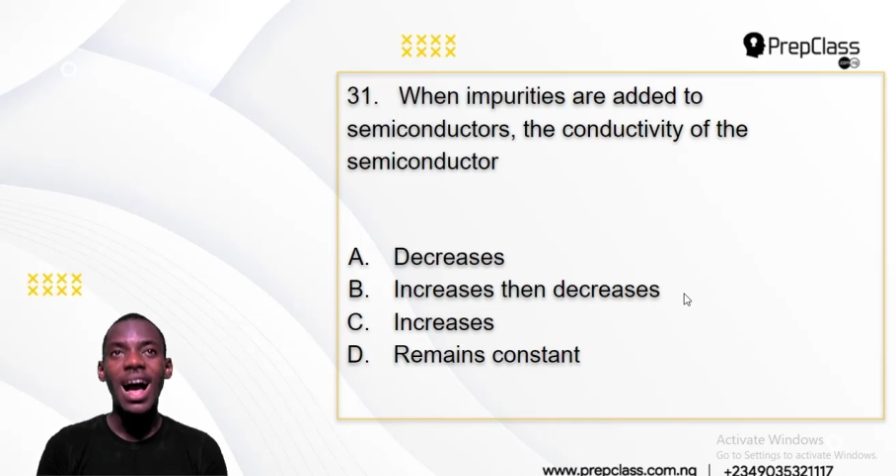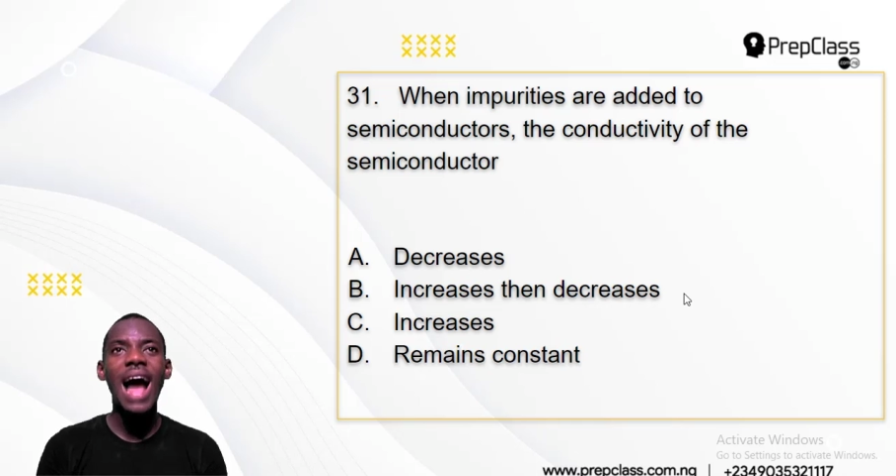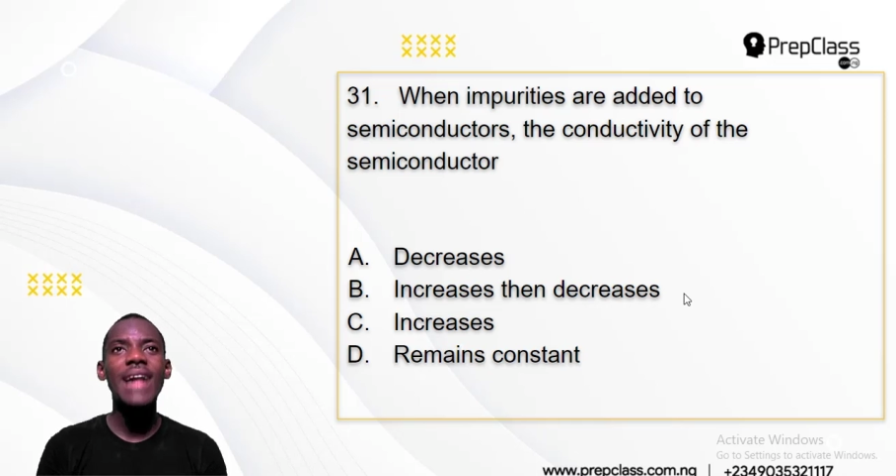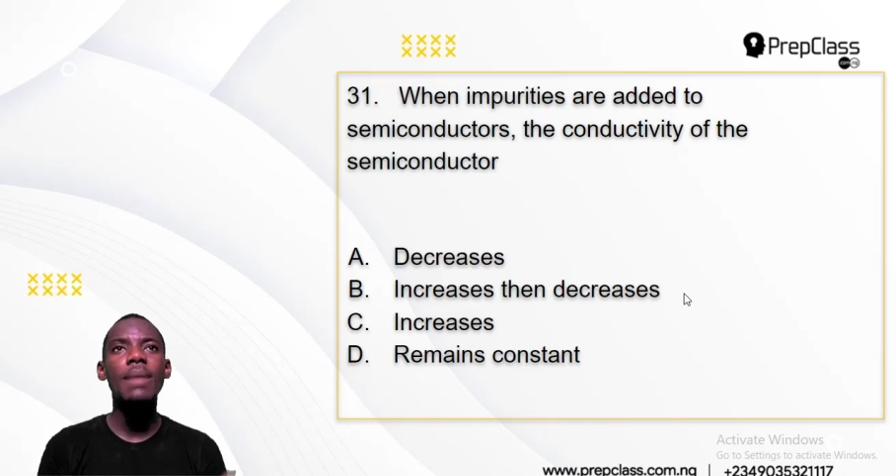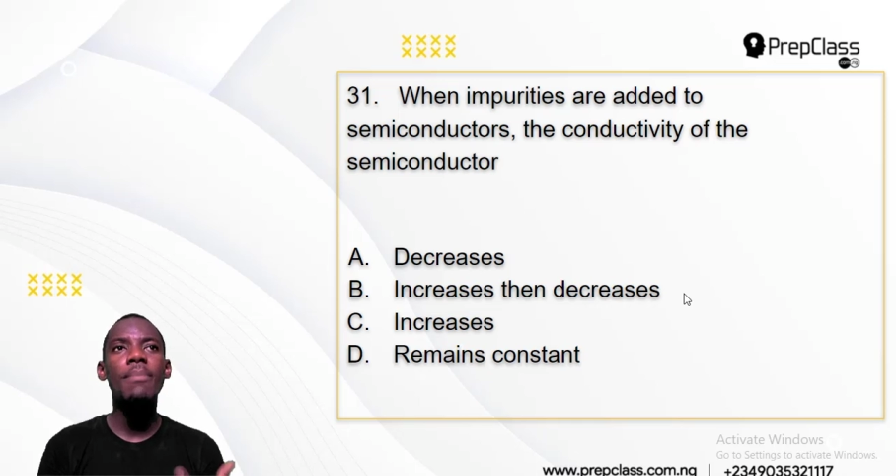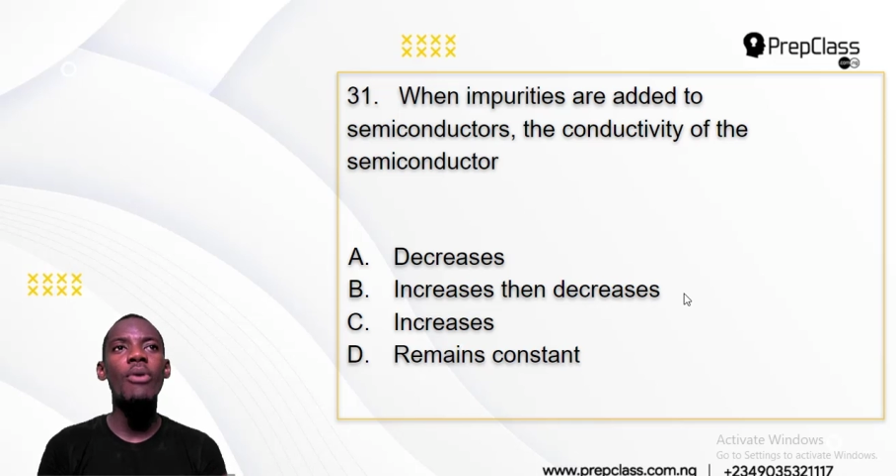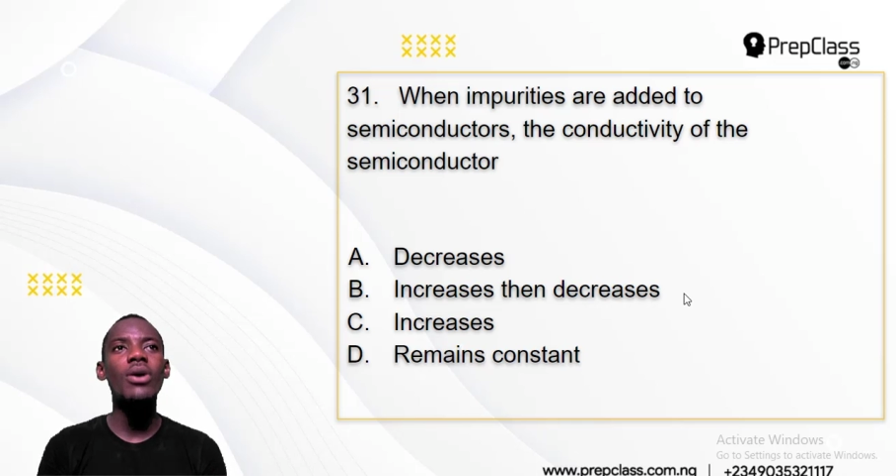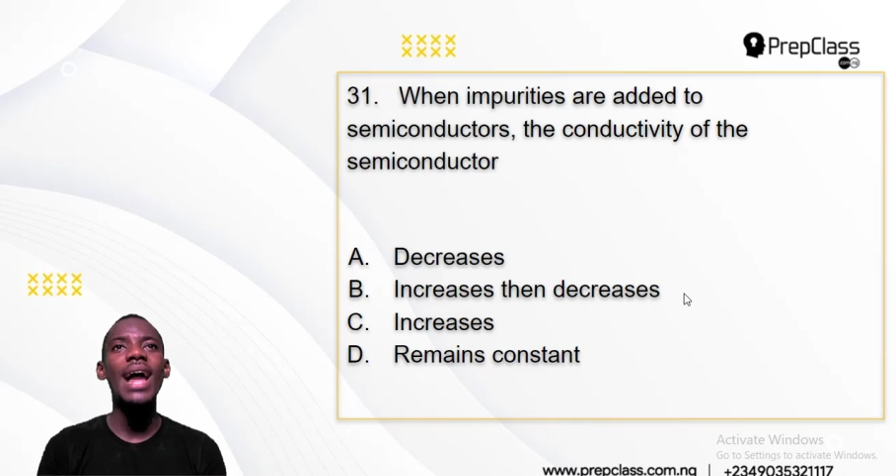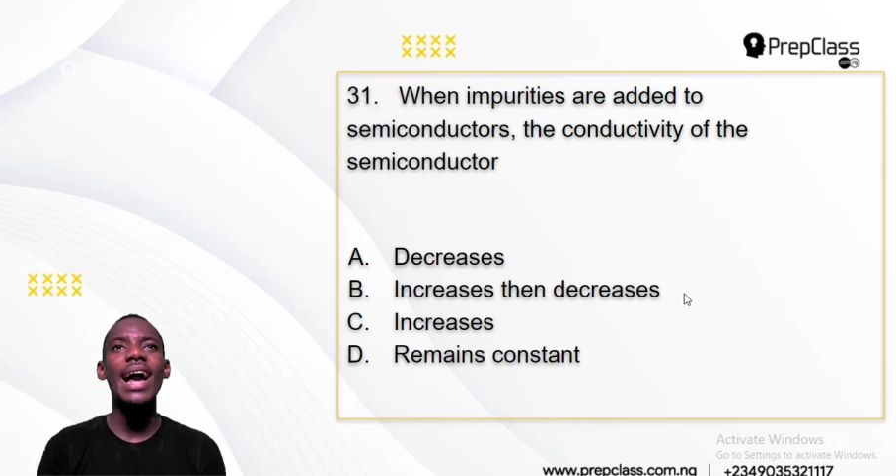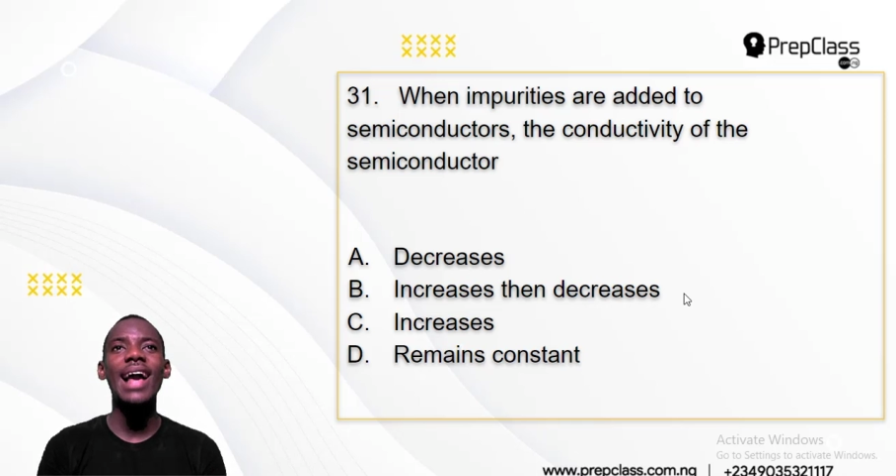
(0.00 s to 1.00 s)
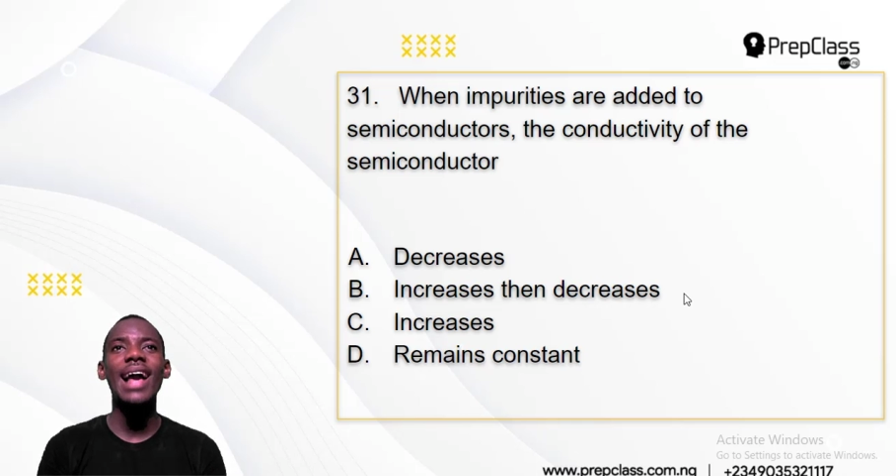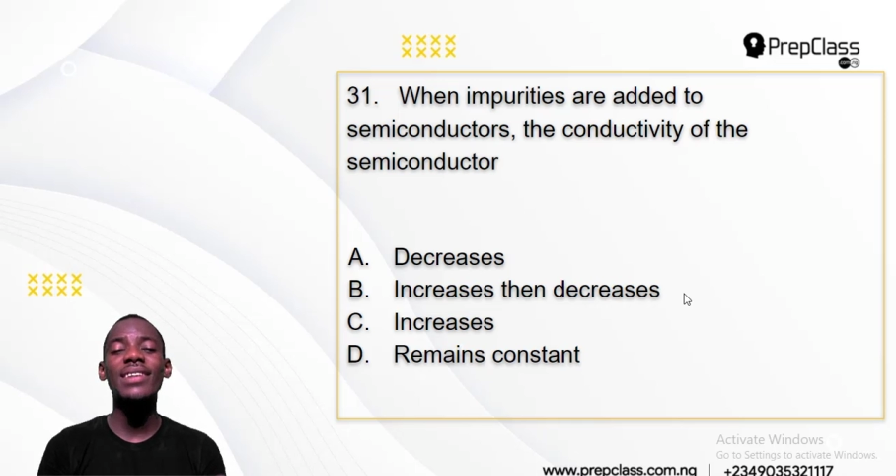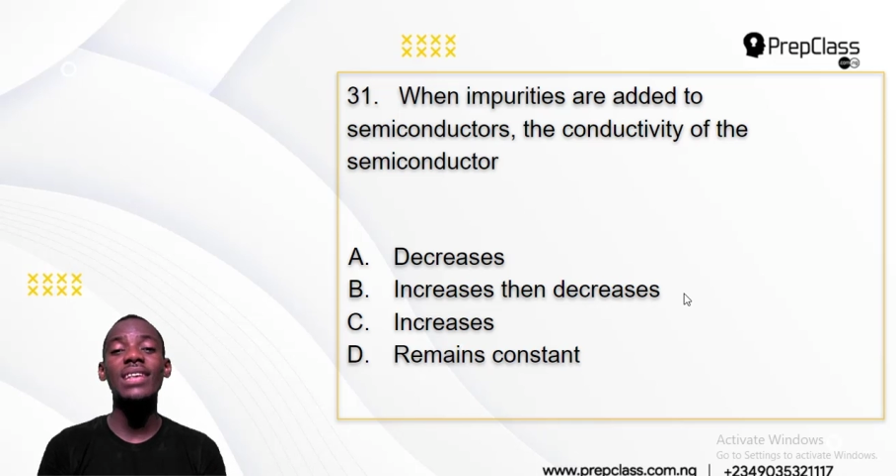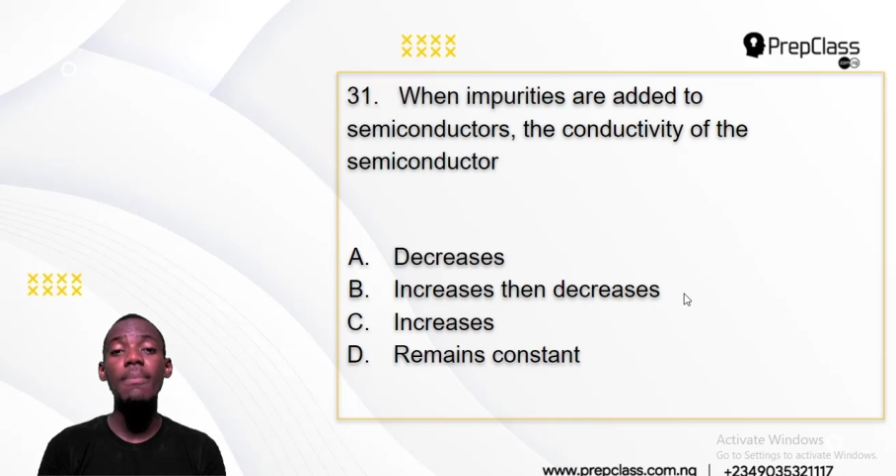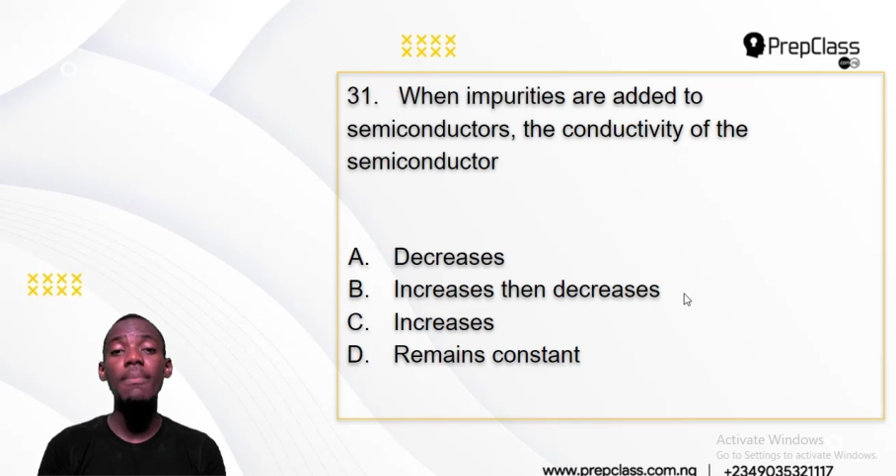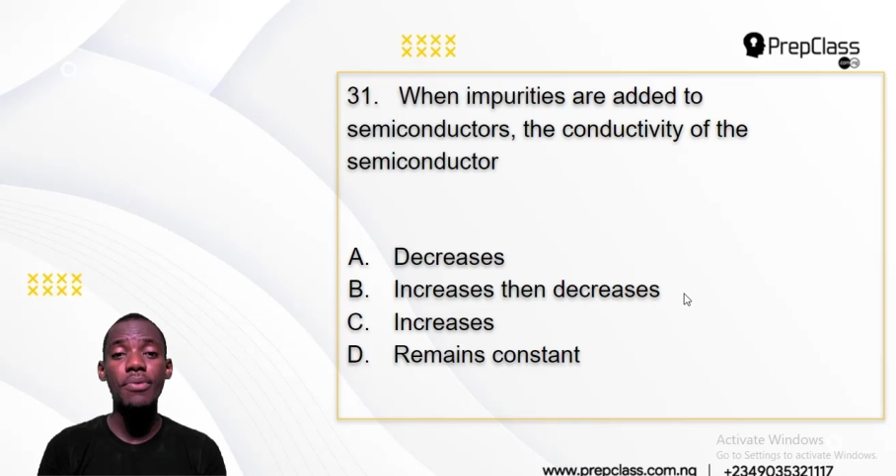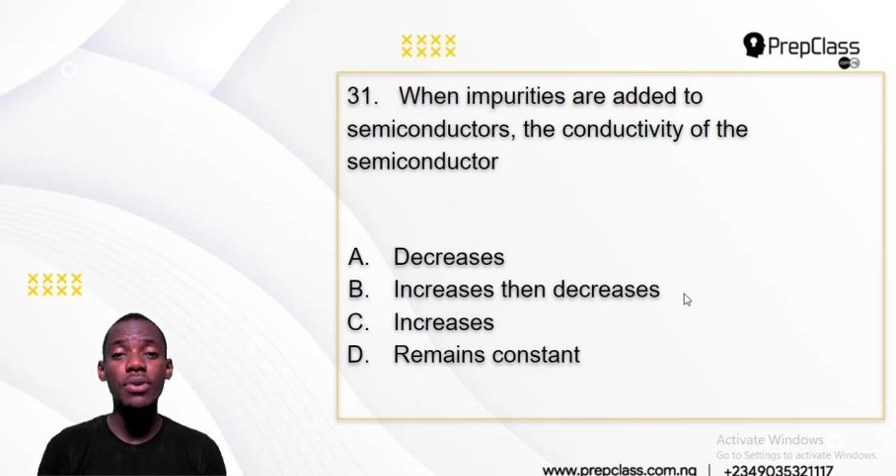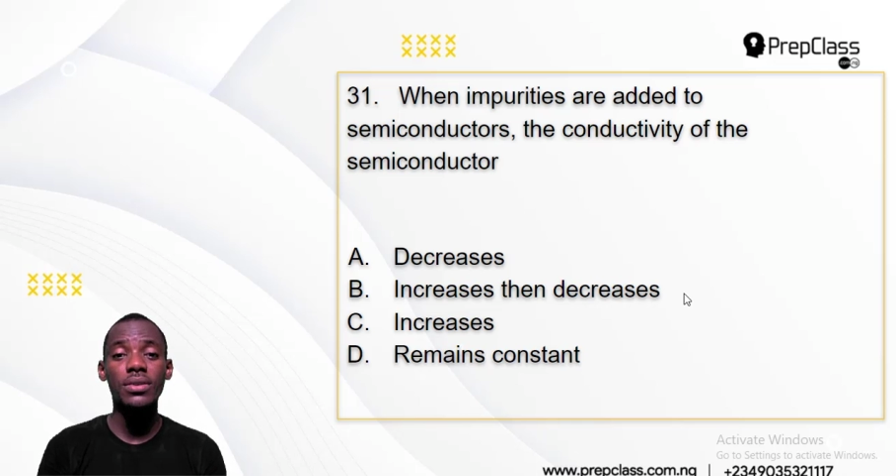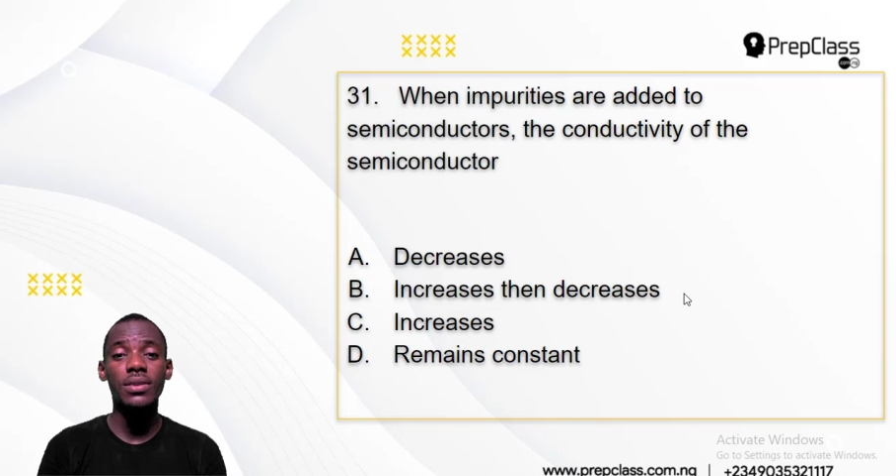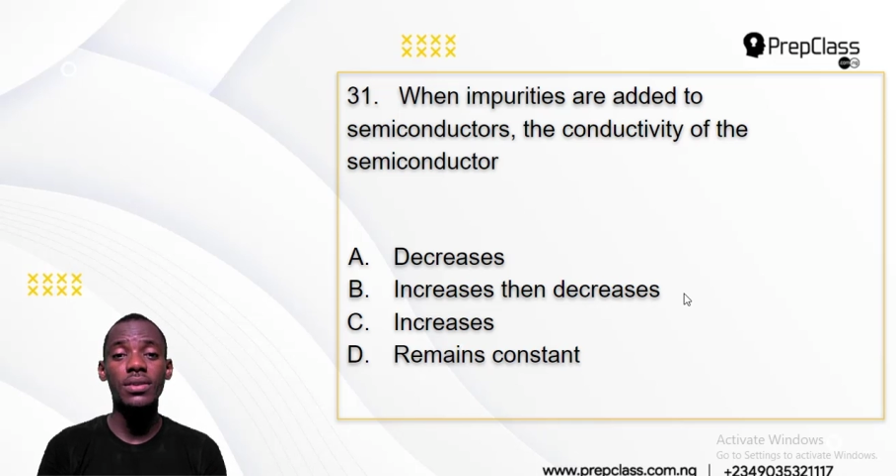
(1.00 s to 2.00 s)
and the boiler has
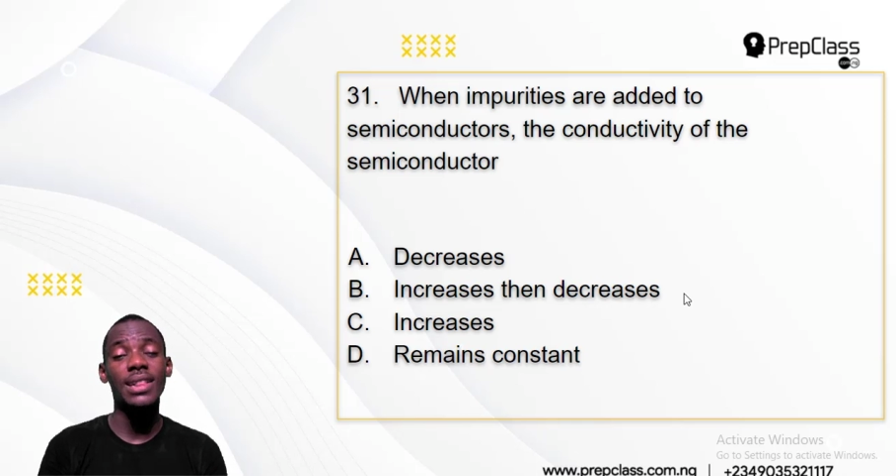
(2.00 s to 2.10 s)
impurity,